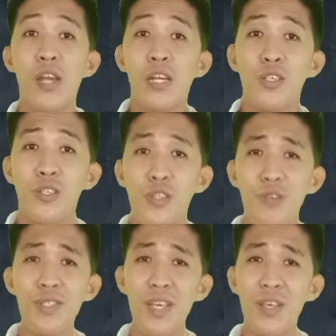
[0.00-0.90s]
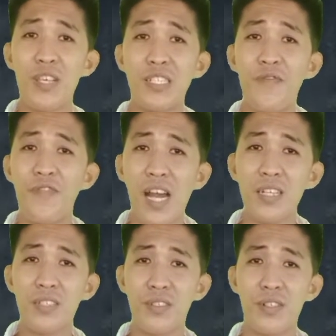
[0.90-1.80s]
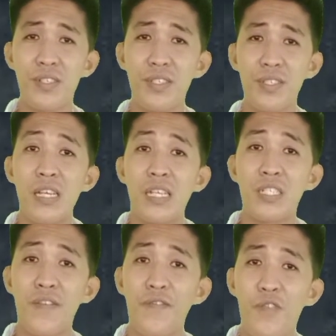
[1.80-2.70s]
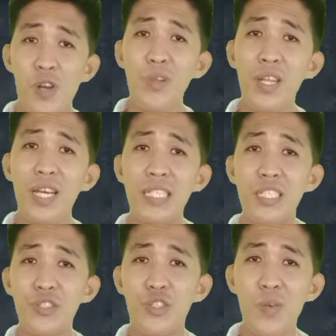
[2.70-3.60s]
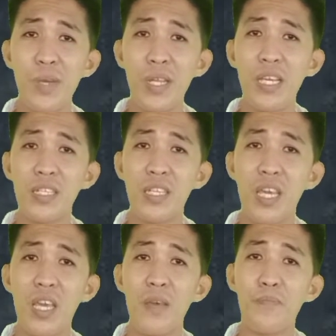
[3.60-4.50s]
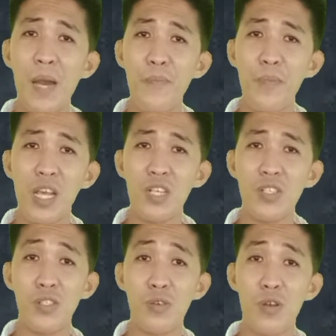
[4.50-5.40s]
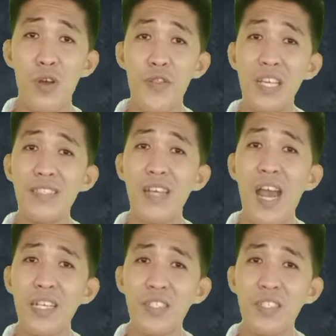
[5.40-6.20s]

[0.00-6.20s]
Using these factors, the formula in determining the population growth is as